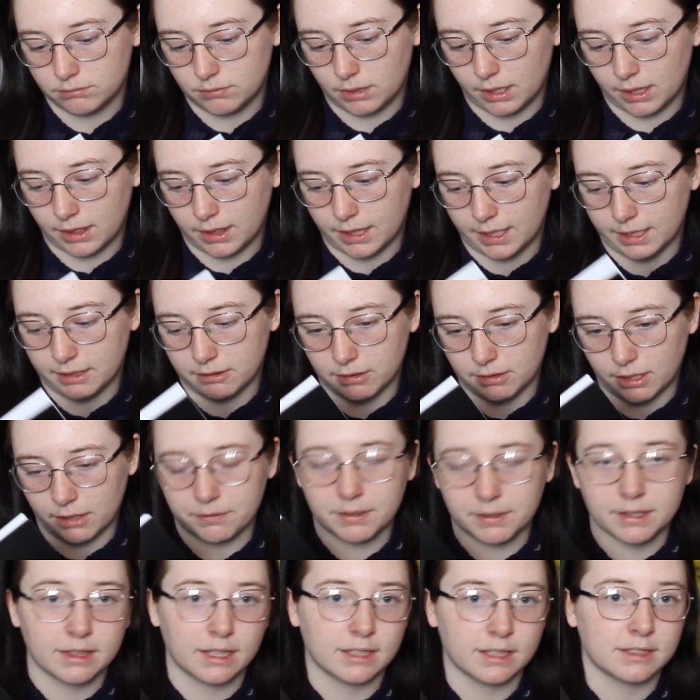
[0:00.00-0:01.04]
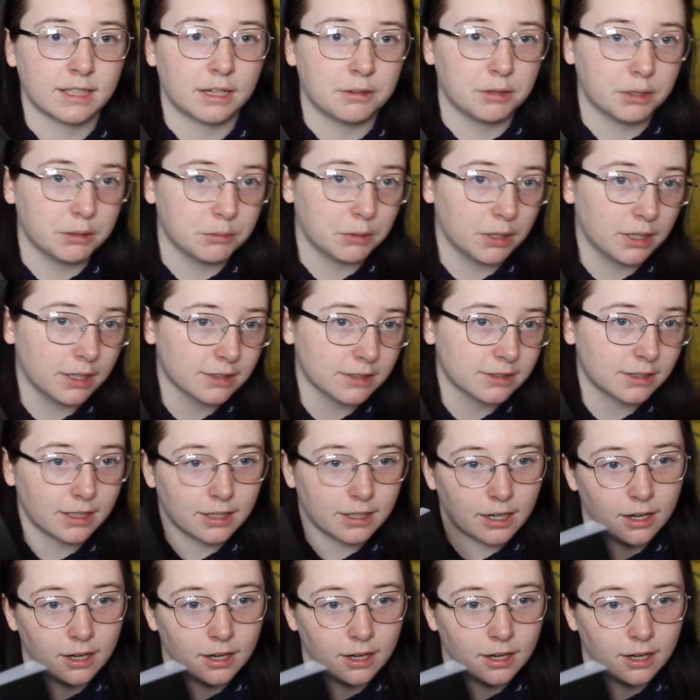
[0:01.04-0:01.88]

I think that's how it works.